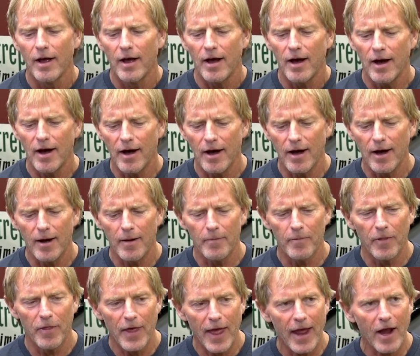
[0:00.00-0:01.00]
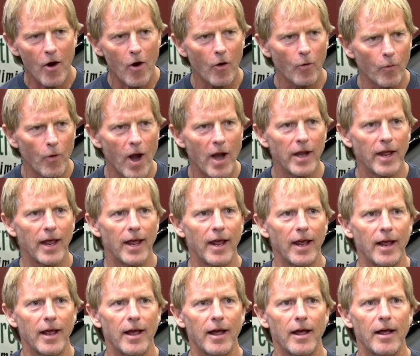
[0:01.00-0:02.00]
Um, they are
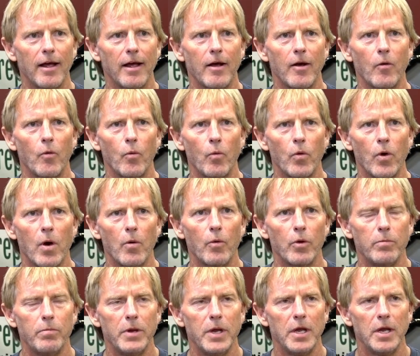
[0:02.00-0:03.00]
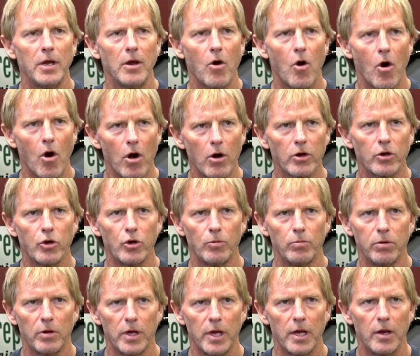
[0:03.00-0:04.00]
running what would be
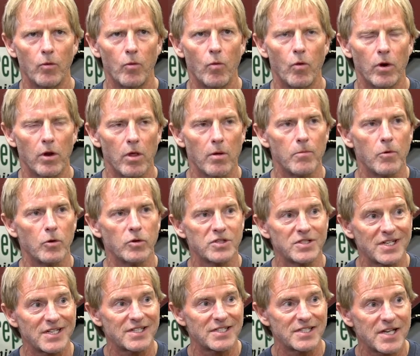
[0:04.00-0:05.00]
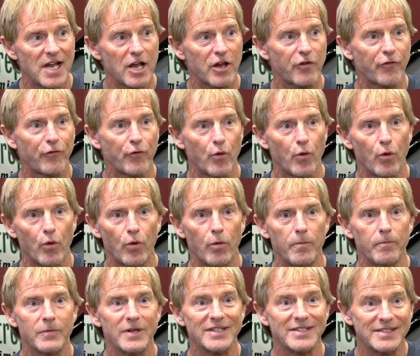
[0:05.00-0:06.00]
arguably one of the most
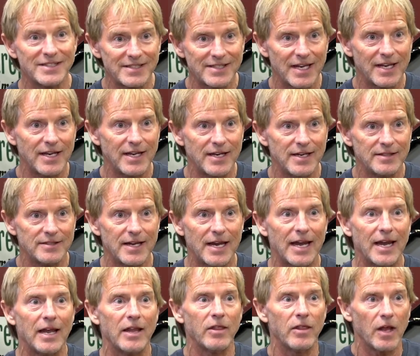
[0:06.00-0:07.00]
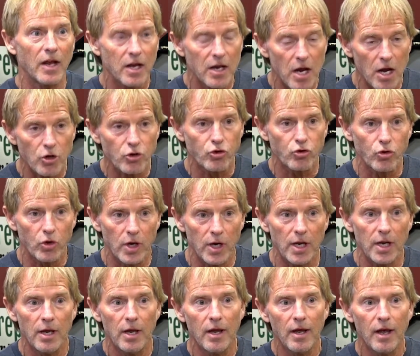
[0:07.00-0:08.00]
successful cities in the
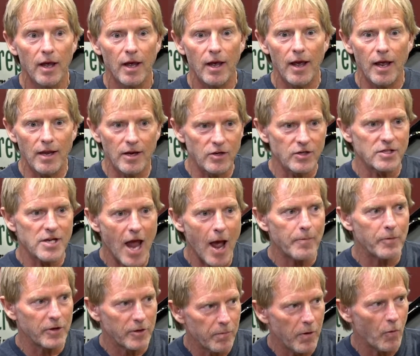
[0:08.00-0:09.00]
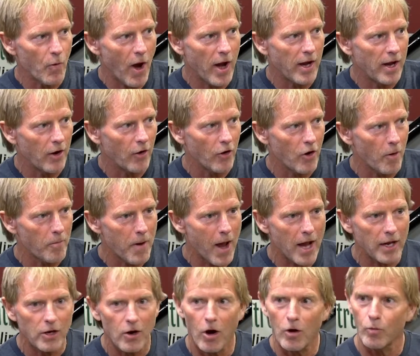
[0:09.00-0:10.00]
country, and it just happens to be right here in our
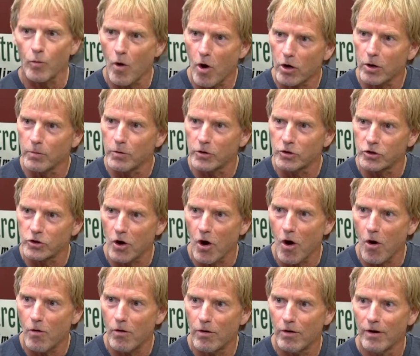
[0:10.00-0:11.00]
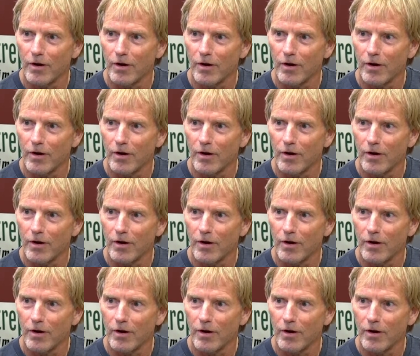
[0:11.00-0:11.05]
backyard. Welcome to the show.